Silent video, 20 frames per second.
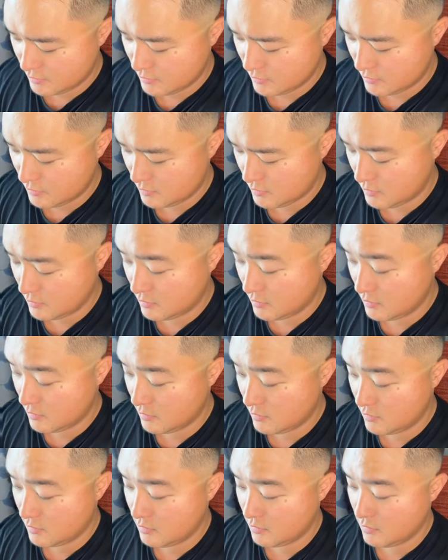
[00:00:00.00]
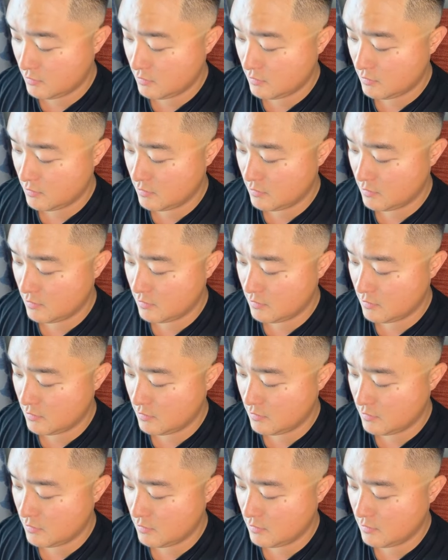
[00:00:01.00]

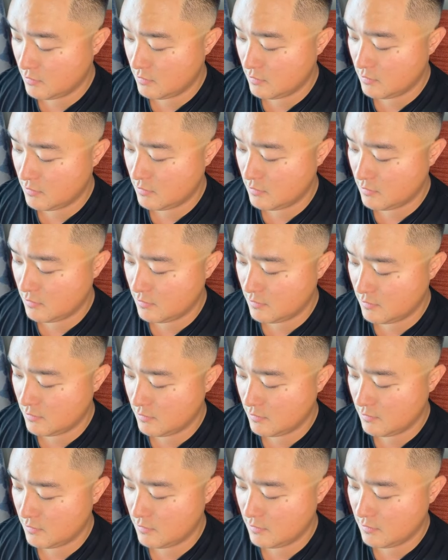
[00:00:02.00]
(no one is talking)